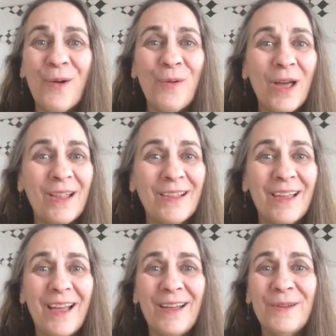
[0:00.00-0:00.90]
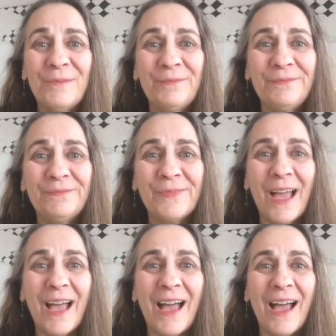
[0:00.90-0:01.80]
Well, um,
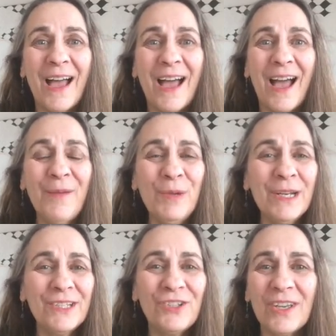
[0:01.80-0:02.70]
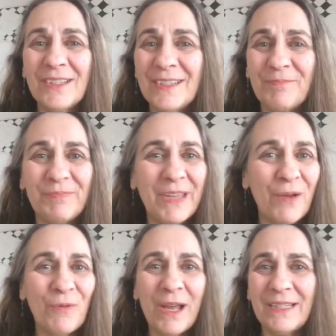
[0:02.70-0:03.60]
I'm gonna just
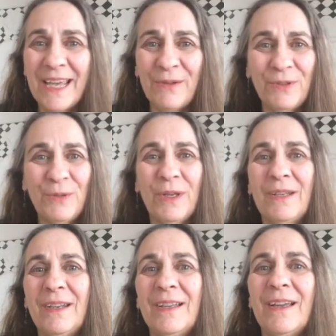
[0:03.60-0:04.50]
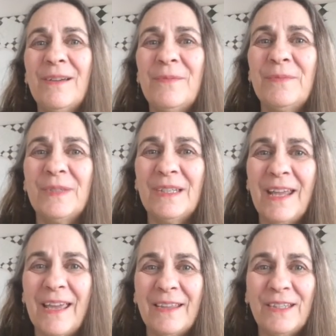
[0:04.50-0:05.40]
get right down to it um,
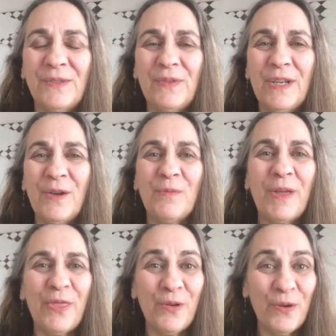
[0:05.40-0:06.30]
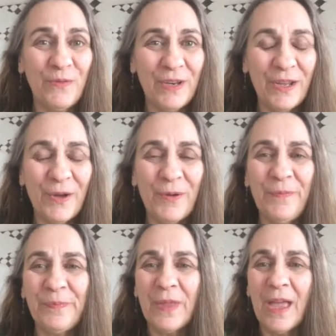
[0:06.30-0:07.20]
today in this video, my third video.
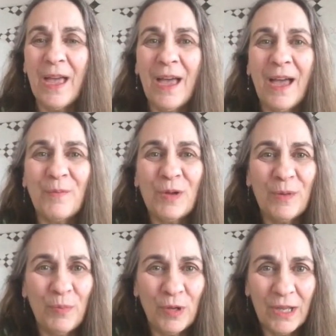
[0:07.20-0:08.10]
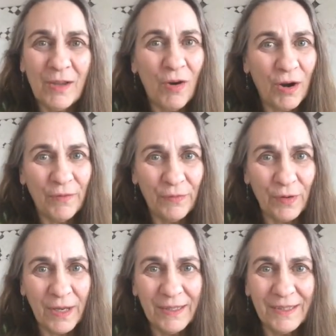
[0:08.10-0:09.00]
I'm gonna pull a card
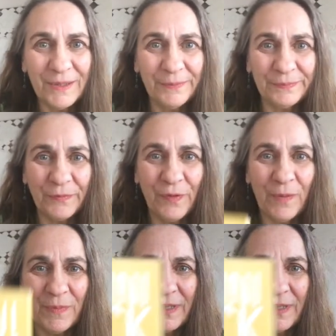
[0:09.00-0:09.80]
for us from